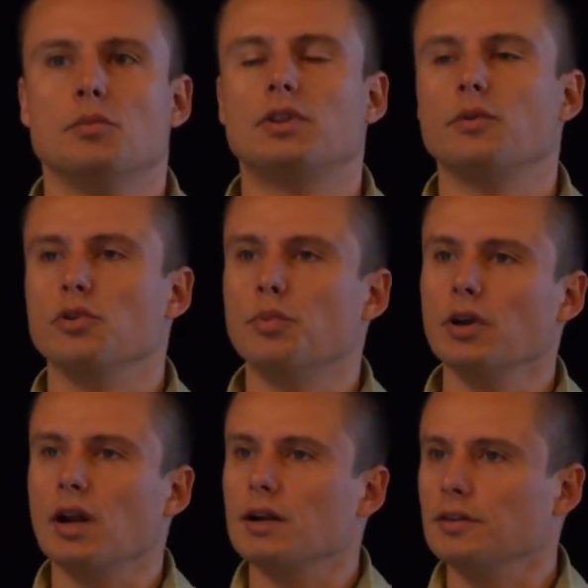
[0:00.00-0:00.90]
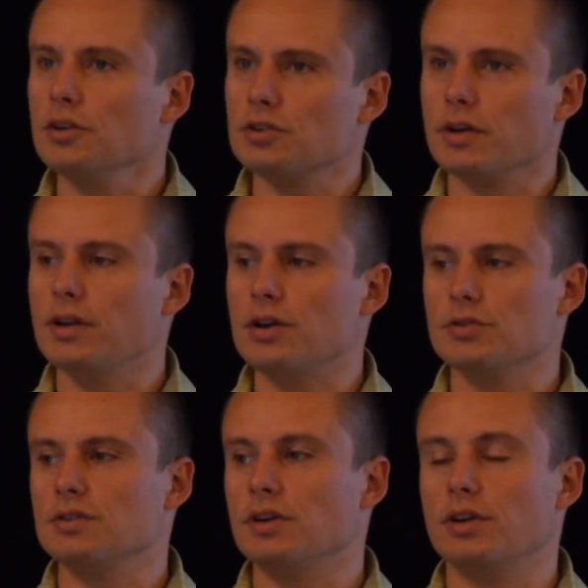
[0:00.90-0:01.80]
But then when you put it on a touch screen and
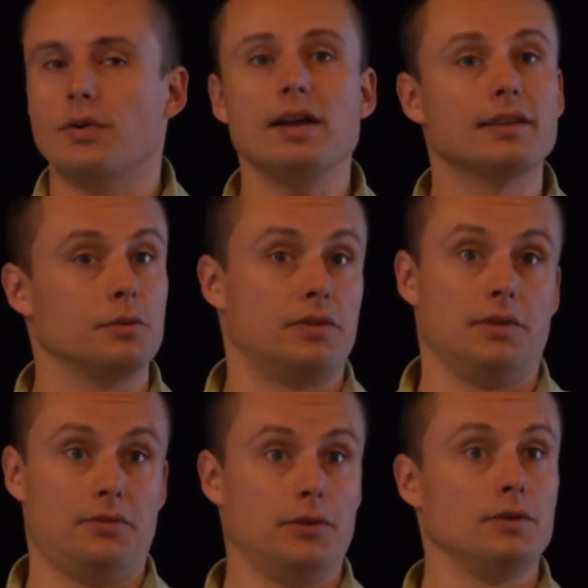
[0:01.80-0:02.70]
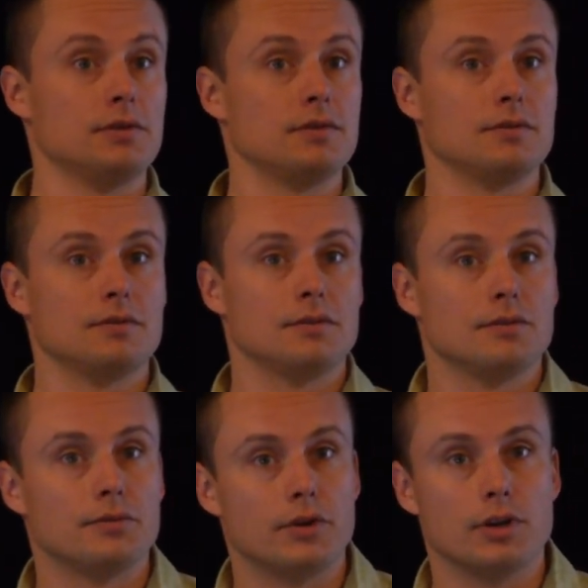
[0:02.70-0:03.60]
actually start interacting with it, it feels
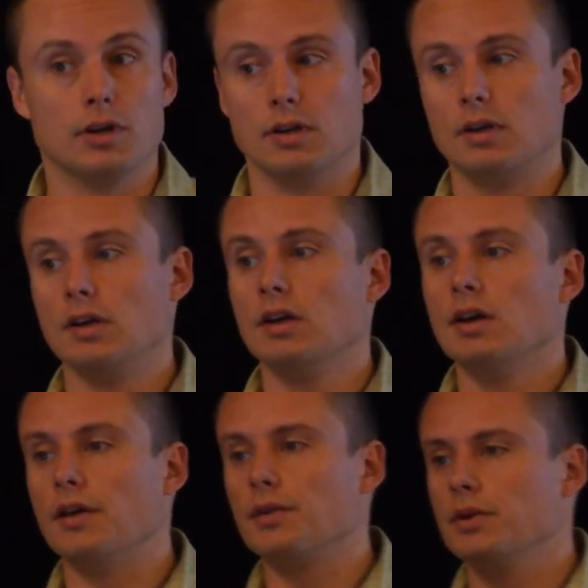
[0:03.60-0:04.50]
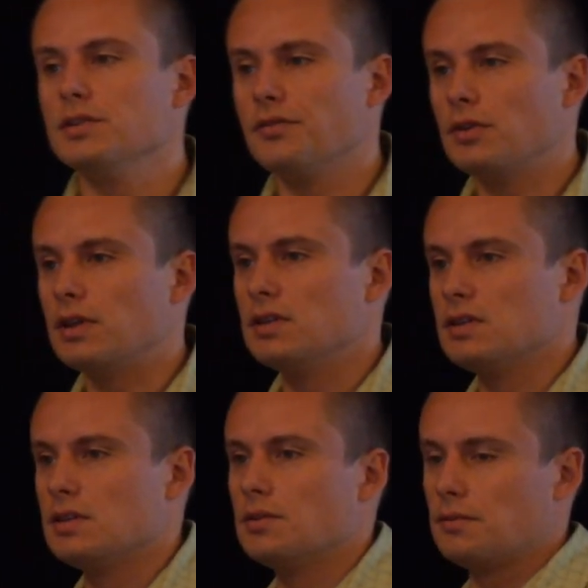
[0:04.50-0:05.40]
very good. And the reason for that, this
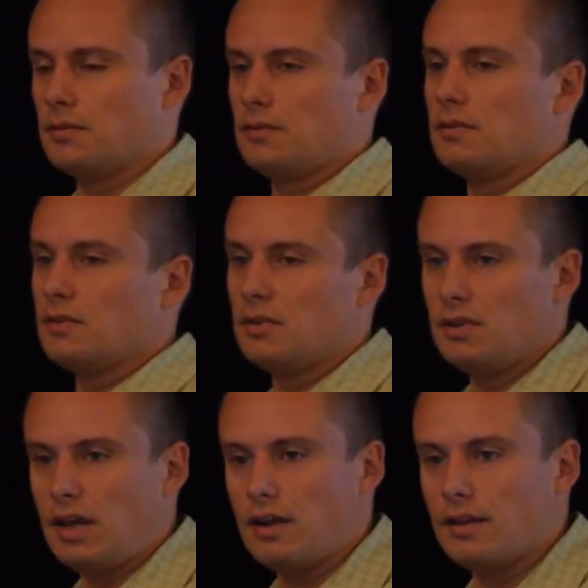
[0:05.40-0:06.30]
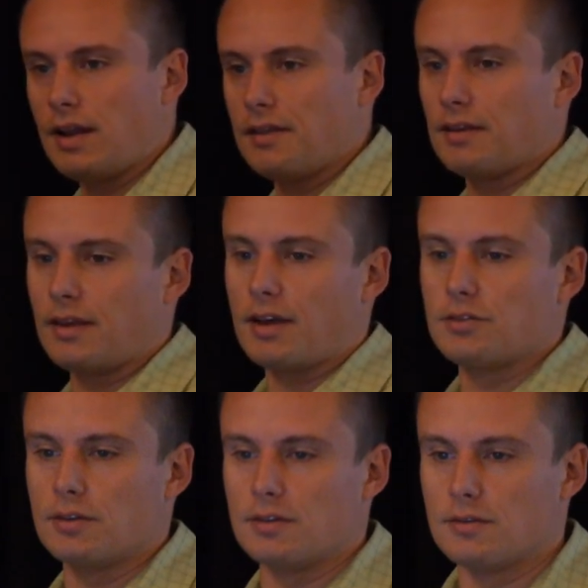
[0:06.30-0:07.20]
is the data that I think
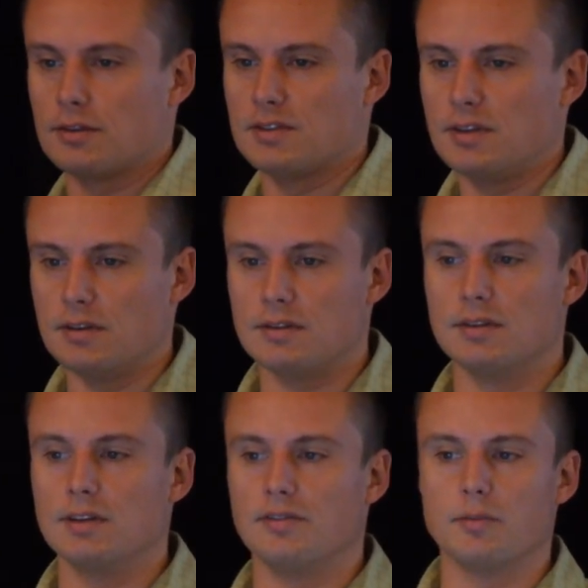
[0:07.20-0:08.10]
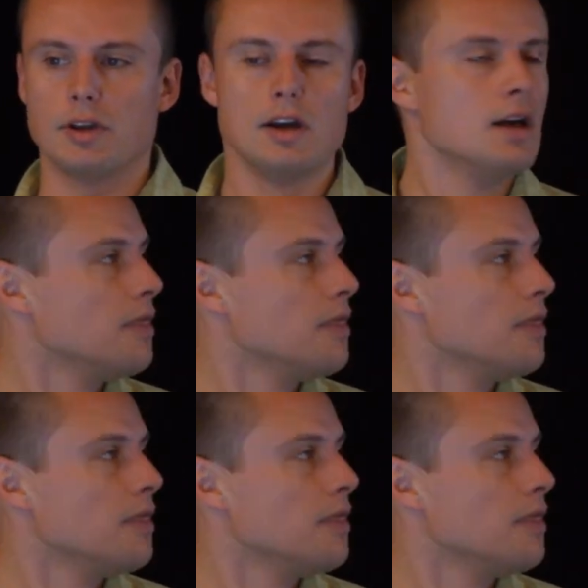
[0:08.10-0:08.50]
actually sort of seals the deal for me.